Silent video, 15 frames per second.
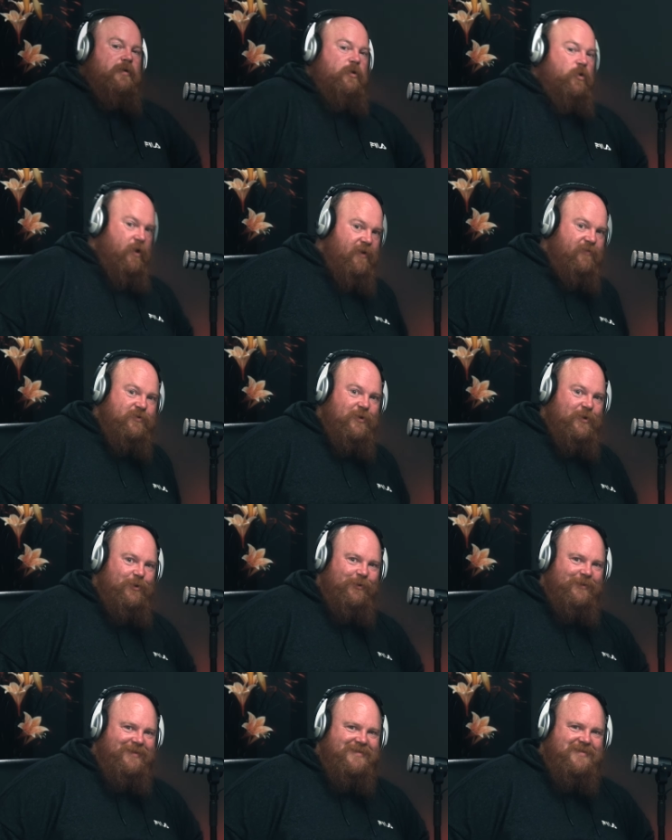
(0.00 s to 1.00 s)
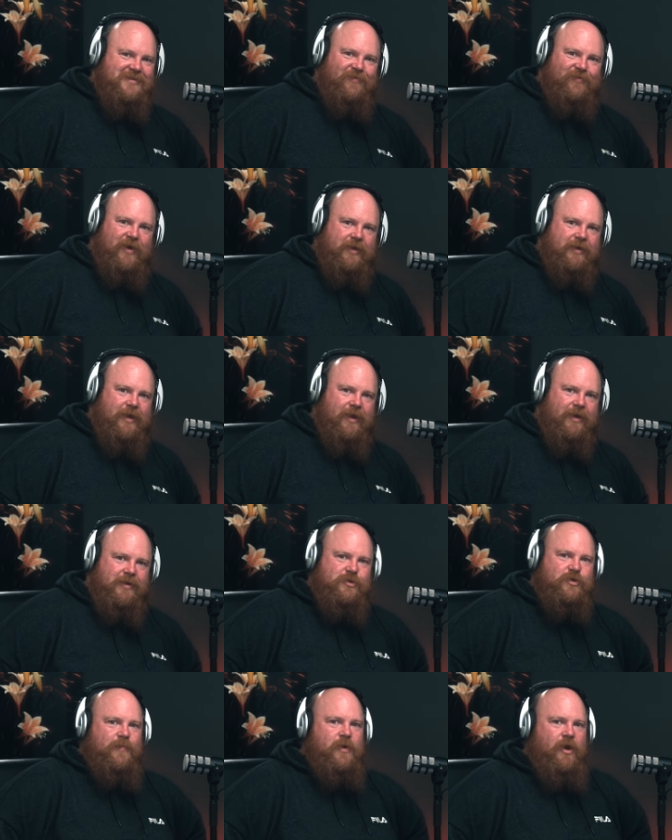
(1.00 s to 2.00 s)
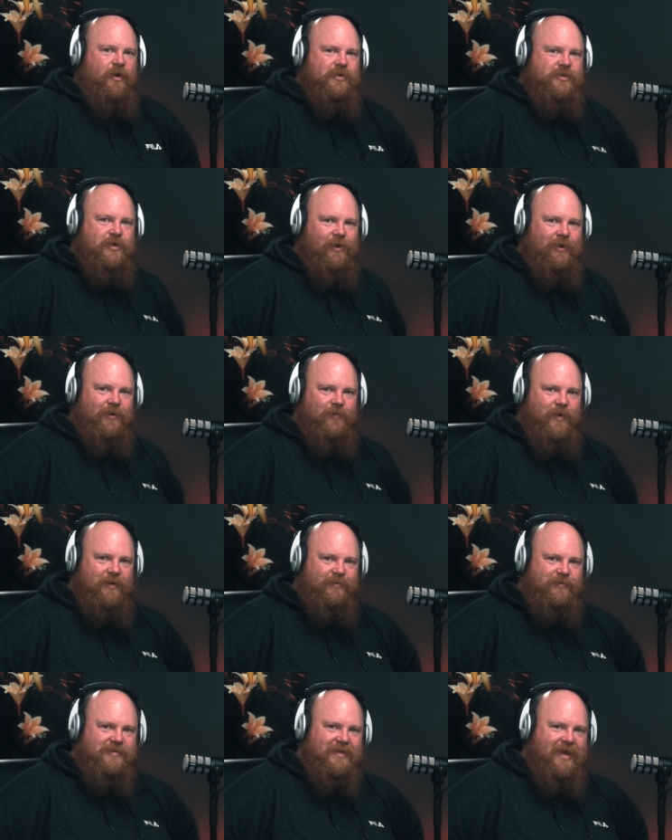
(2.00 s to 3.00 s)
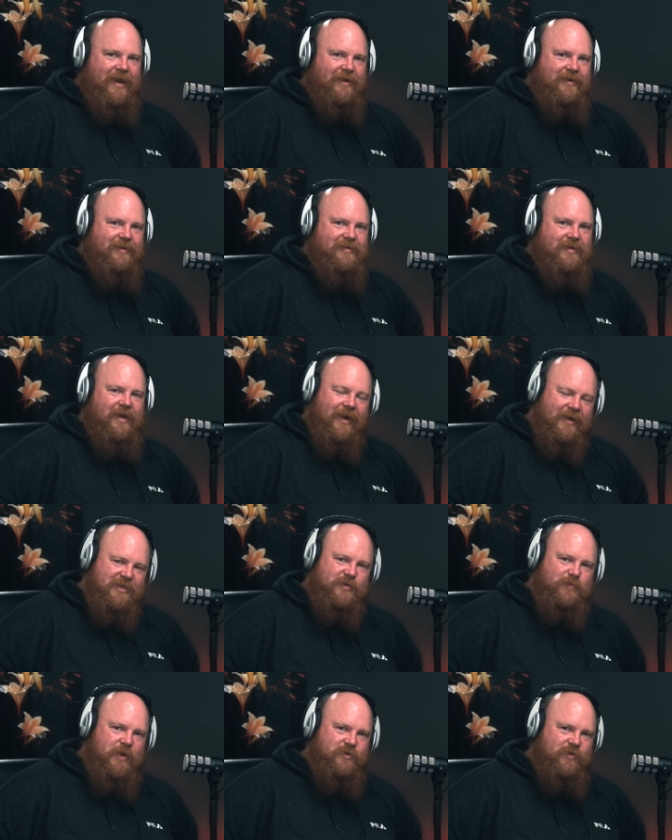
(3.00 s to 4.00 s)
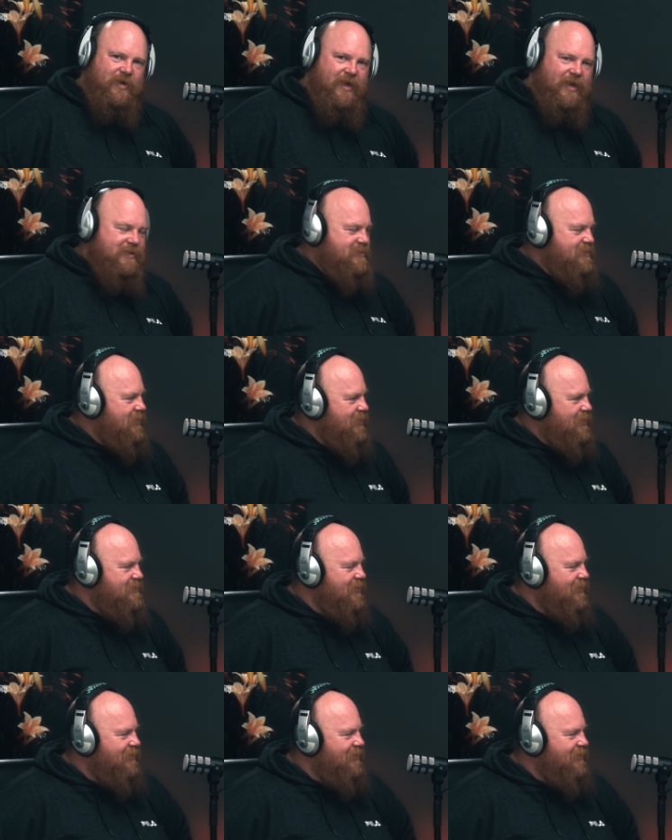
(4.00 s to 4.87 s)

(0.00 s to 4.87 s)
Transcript: Good afternoon, this is the Phatcast. I'm your host, Colin Reynolds, and today's special guest is